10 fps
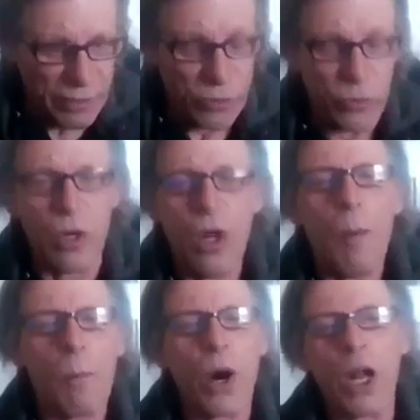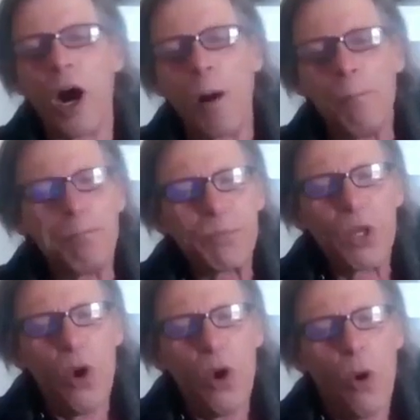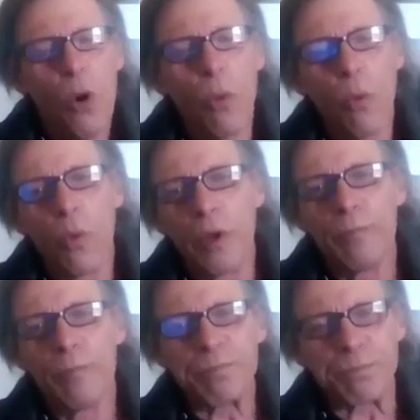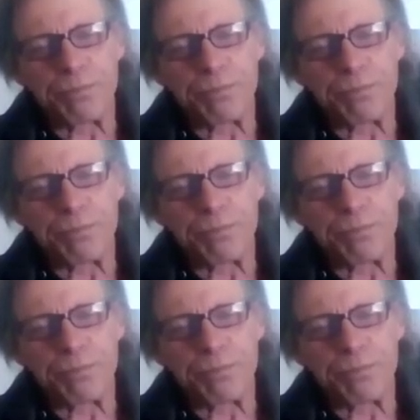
get to, but we